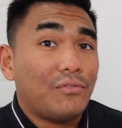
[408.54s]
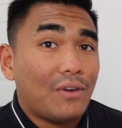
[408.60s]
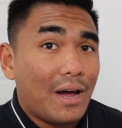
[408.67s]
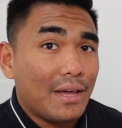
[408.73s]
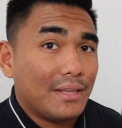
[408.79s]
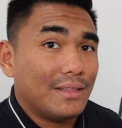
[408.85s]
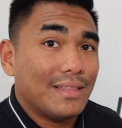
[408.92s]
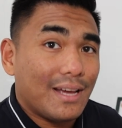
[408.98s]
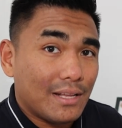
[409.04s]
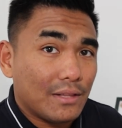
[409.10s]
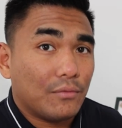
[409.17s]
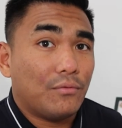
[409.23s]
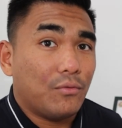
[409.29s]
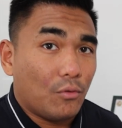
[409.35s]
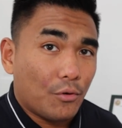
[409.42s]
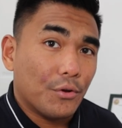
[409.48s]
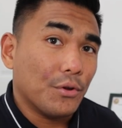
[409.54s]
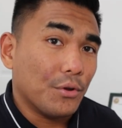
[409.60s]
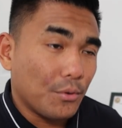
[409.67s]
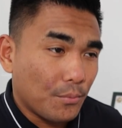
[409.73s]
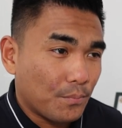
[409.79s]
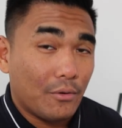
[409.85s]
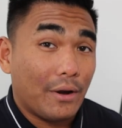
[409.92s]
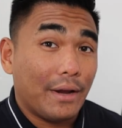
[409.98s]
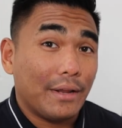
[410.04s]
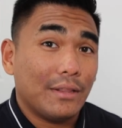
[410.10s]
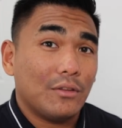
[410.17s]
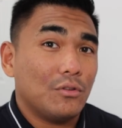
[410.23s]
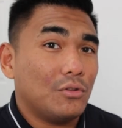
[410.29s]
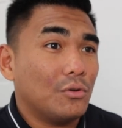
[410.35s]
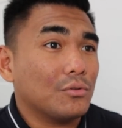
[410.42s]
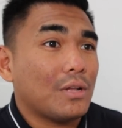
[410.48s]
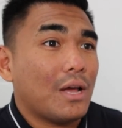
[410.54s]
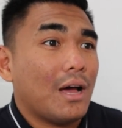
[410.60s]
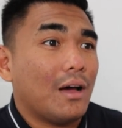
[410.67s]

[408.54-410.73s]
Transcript: find that for you. All right, you don't